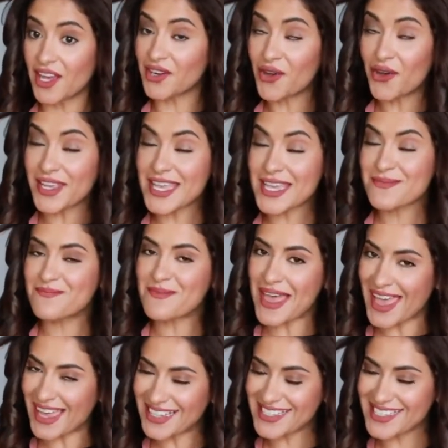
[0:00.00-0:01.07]
annoying
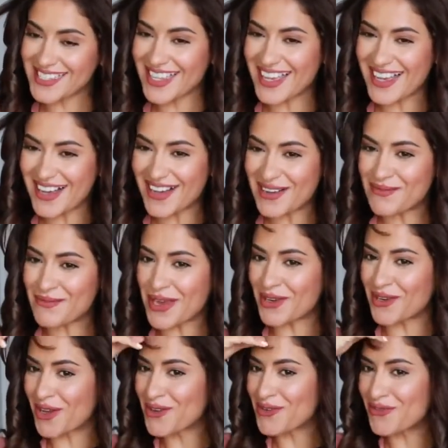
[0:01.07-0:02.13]
bangs, my
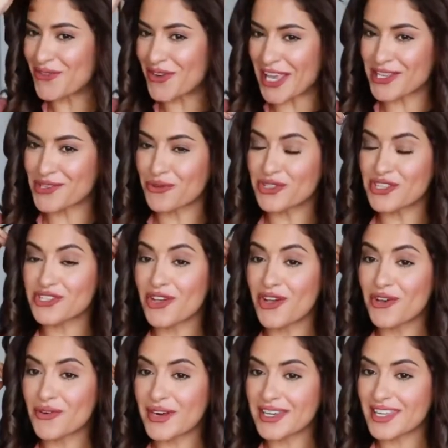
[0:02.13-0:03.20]
annoying fringe, which is
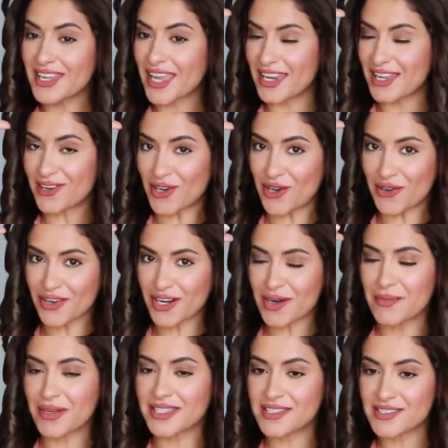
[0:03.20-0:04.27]
already getting
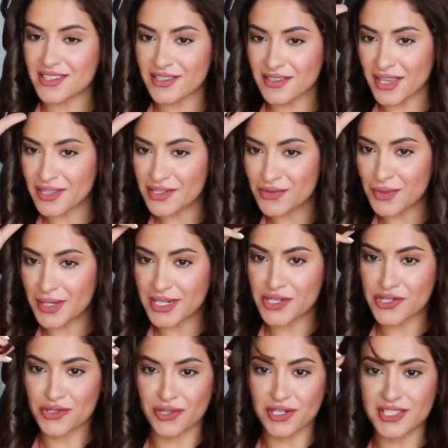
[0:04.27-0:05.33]
longer, but still it's really
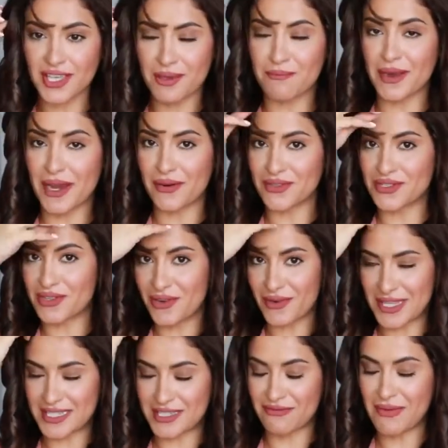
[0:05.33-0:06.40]
short comparing to the
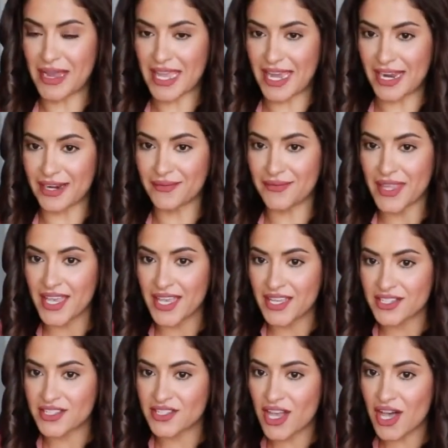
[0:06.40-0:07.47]
rest of my hair.
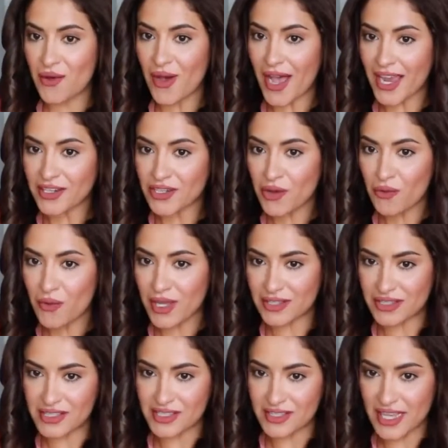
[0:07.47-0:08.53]
So I don't
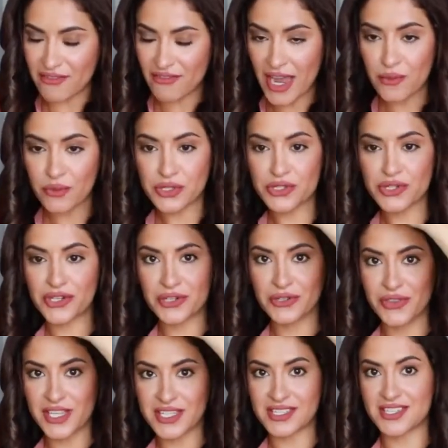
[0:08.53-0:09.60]
want, if I would
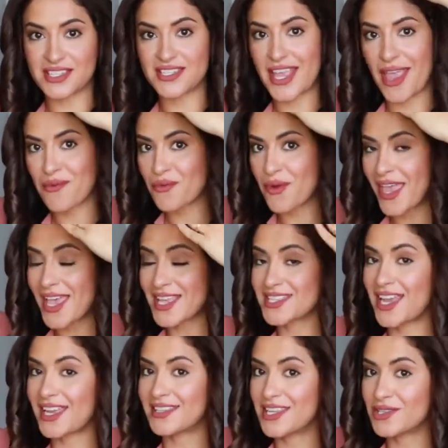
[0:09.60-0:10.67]
curl this the same way
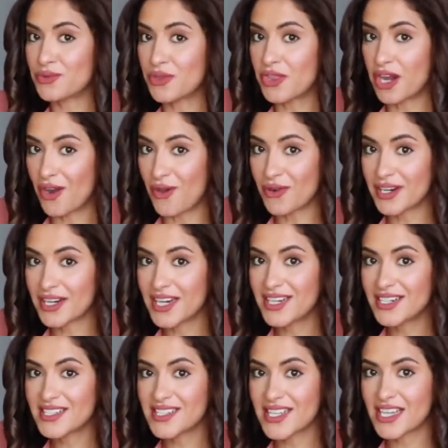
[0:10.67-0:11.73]
as I did with a longer
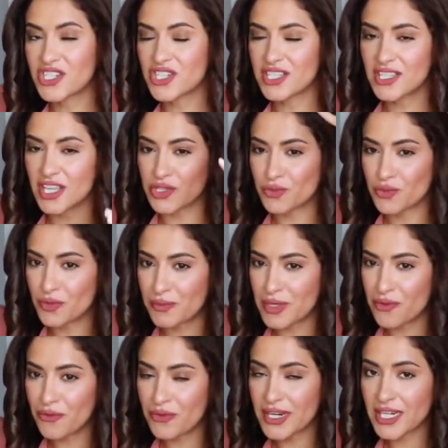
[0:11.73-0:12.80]
hair section, it will
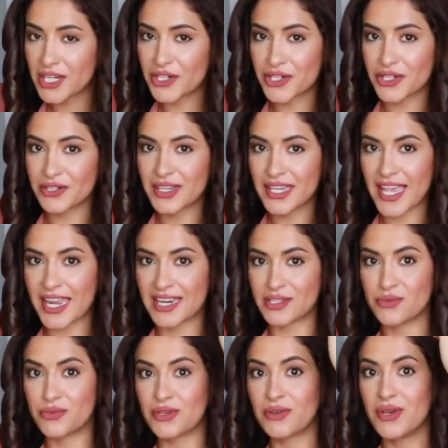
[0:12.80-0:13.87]
be really curly, and
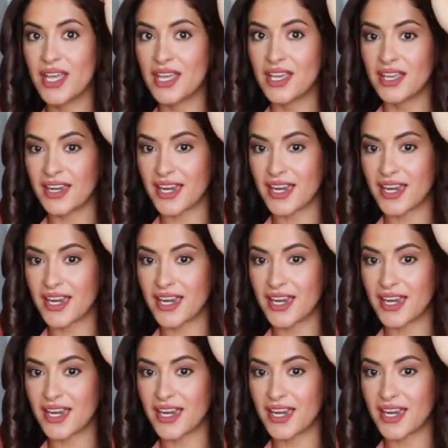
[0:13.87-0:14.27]
it will